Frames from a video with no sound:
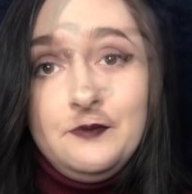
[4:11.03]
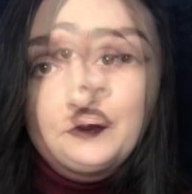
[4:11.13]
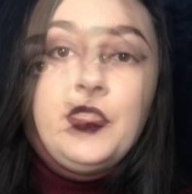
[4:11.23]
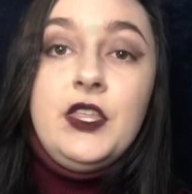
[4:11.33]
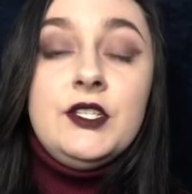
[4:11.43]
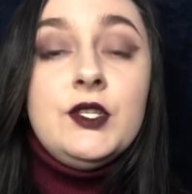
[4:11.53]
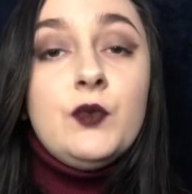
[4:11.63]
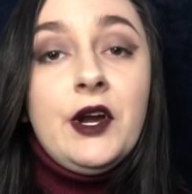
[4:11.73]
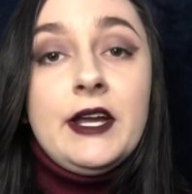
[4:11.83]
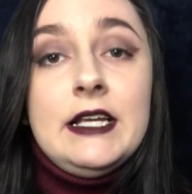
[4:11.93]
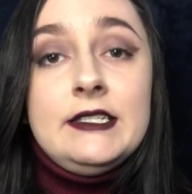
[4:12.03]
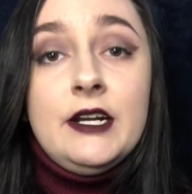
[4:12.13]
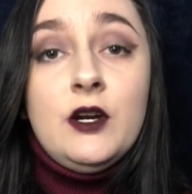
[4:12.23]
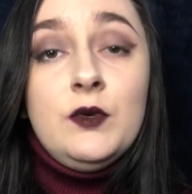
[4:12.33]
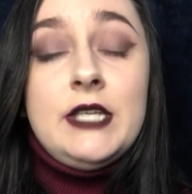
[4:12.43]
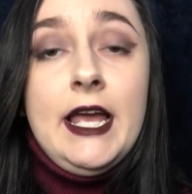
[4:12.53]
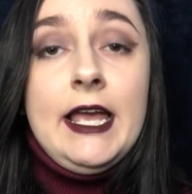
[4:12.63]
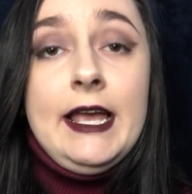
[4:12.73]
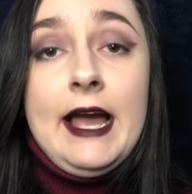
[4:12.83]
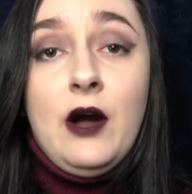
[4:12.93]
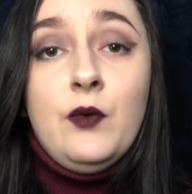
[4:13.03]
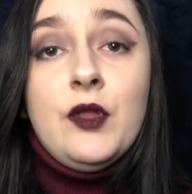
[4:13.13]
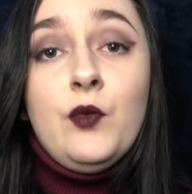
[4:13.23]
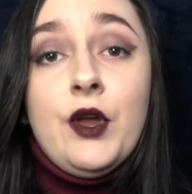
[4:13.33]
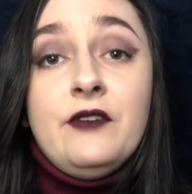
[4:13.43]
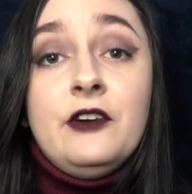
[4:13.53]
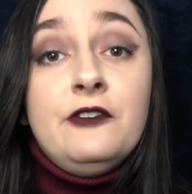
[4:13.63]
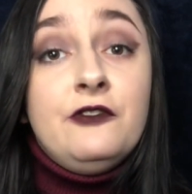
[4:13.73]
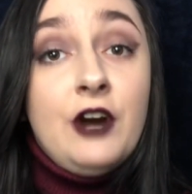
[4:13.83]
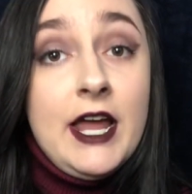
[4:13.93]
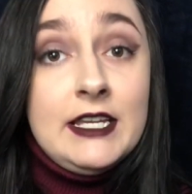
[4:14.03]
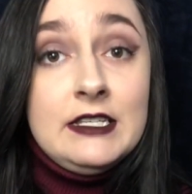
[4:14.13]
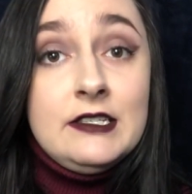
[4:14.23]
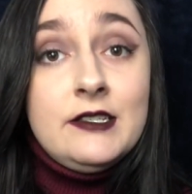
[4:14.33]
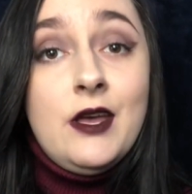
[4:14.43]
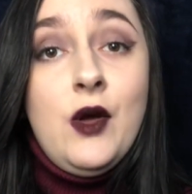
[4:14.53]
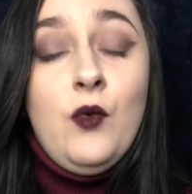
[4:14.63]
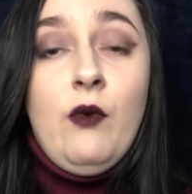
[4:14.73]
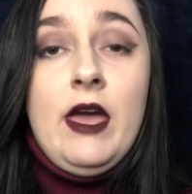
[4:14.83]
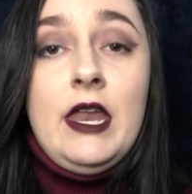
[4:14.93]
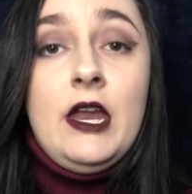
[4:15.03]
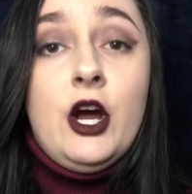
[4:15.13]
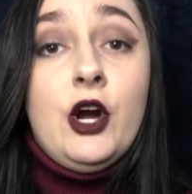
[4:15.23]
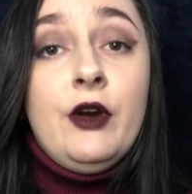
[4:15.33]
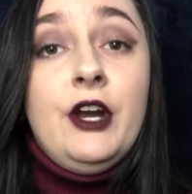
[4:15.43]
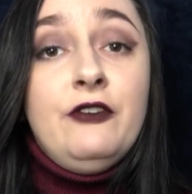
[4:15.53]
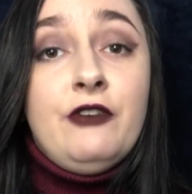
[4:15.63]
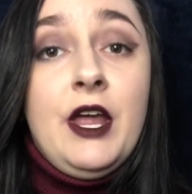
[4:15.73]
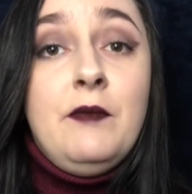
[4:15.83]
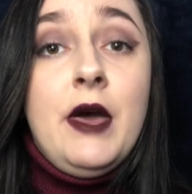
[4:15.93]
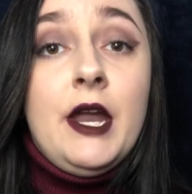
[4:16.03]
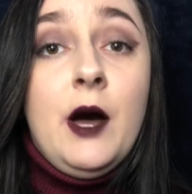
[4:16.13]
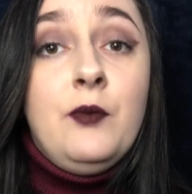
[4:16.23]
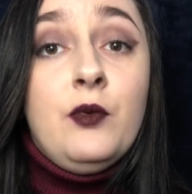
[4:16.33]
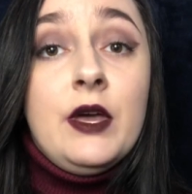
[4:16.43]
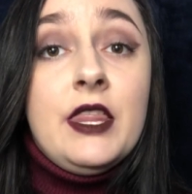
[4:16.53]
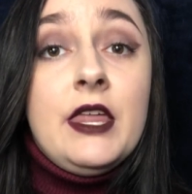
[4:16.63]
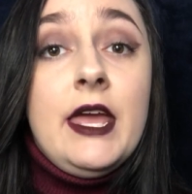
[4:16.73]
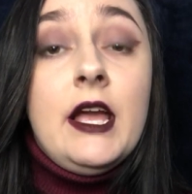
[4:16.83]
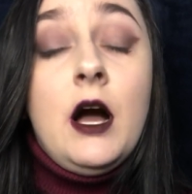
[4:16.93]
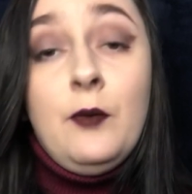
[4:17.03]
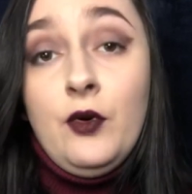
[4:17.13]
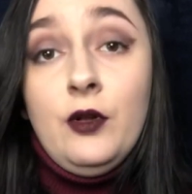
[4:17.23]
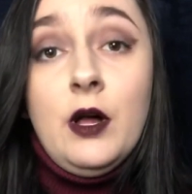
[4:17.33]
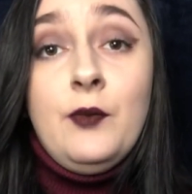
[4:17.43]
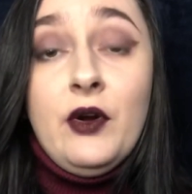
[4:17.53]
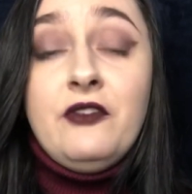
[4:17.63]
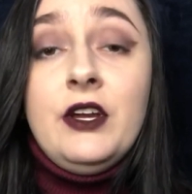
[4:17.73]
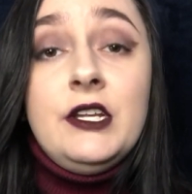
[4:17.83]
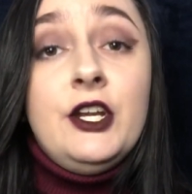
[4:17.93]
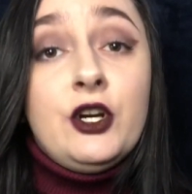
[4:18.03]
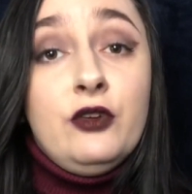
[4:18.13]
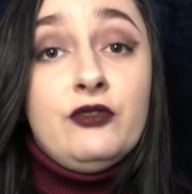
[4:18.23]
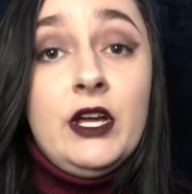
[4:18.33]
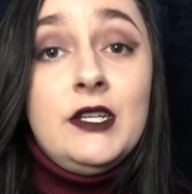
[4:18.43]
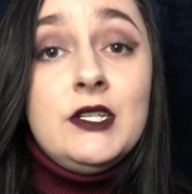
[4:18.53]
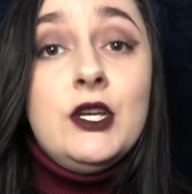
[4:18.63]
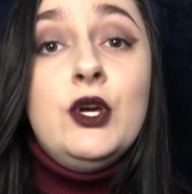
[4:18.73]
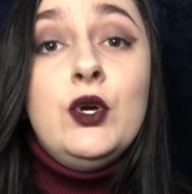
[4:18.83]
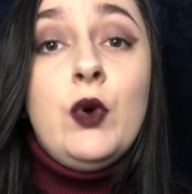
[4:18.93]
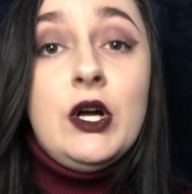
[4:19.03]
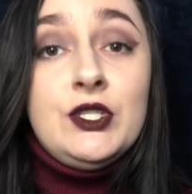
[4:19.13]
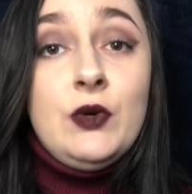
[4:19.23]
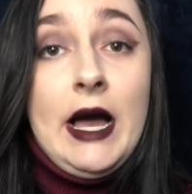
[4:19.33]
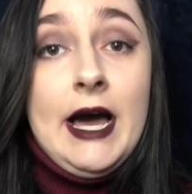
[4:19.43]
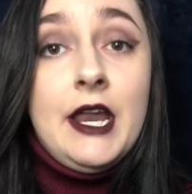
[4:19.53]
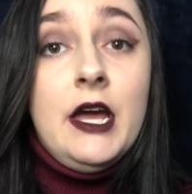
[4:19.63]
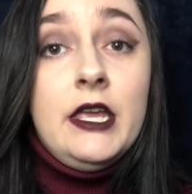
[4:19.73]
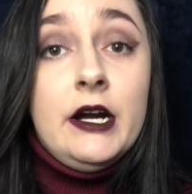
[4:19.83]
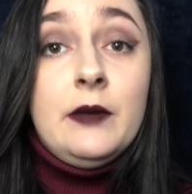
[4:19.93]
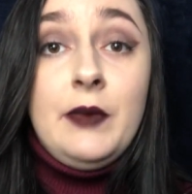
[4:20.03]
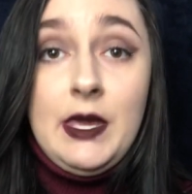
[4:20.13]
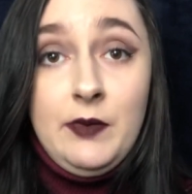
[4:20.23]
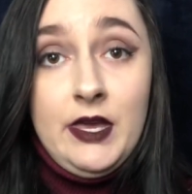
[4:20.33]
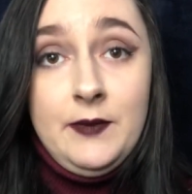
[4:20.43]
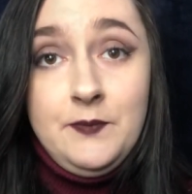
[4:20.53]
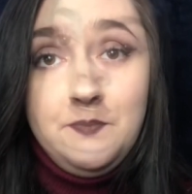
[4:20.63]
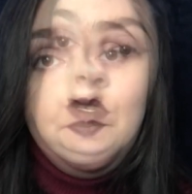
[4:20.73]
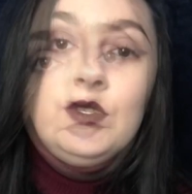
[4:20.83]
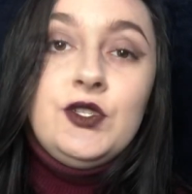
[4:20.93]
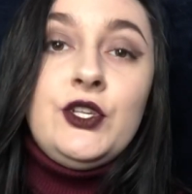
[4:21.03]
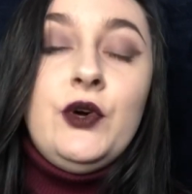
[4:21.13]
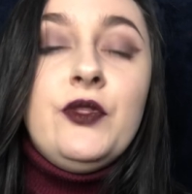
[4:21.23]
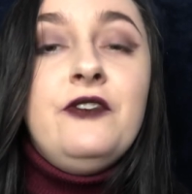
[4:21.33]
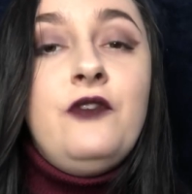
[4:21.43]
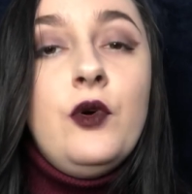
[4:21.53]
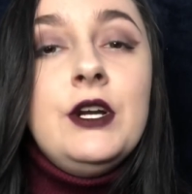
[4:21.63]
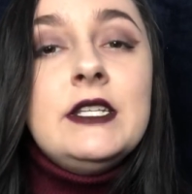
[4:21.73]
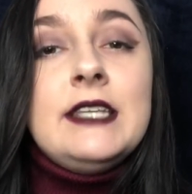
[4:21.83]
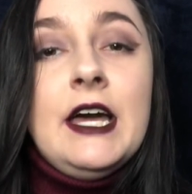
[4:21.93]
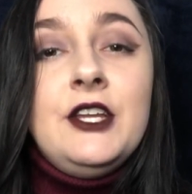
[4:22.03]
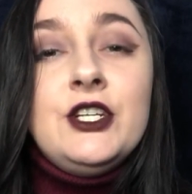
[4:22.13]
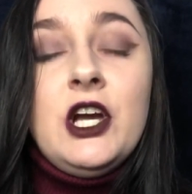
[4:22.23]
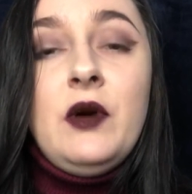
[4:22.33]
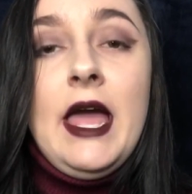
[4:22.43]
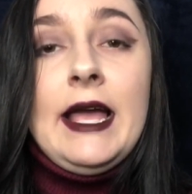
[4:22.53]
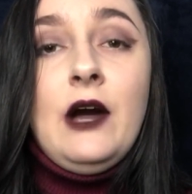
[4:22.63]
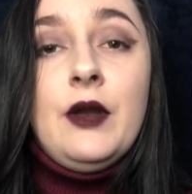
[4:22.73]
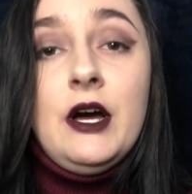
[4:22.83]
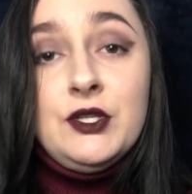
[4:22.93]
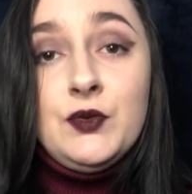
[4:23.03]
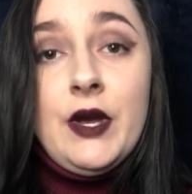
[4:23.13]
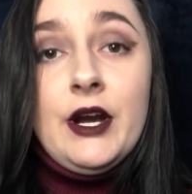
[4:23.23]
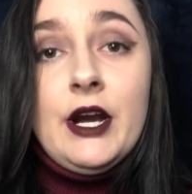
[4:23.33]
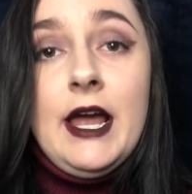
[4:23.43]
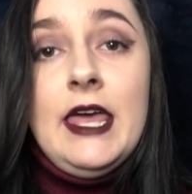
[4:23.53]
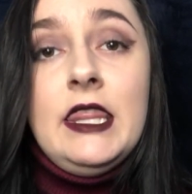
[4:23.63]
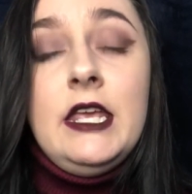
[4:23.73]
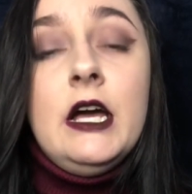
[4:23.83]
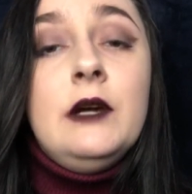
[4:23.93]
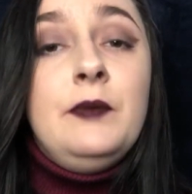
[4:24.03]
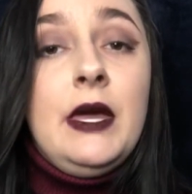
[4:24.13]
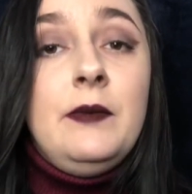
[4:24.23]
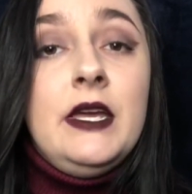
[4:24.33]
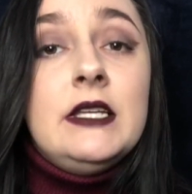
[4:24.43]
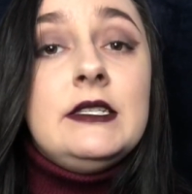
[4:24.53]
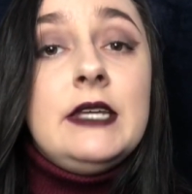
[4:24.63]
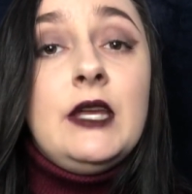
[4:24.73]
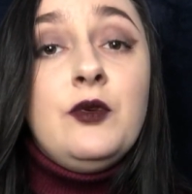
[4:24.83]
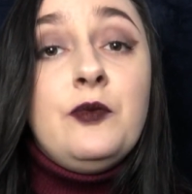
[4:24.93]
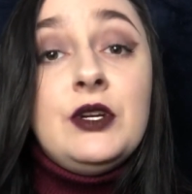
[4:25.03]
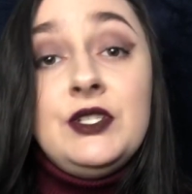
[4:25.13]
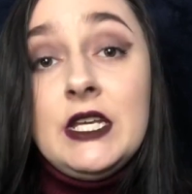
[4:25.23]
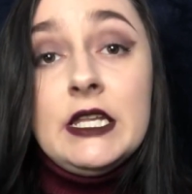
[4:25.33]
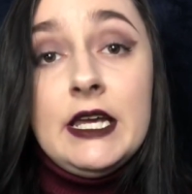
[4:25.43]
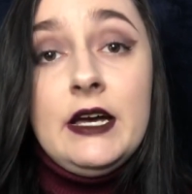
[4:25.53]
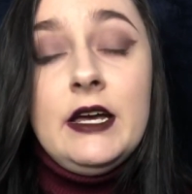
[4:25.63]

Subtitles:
This is where Kaysera was hanging out with one of her friends when her and her friend met up with a couple, a boyfriend and a girlfriend, who also had a young baby. So the four decided to go hang out elsewhere, and the young baby stayed with Priscilia.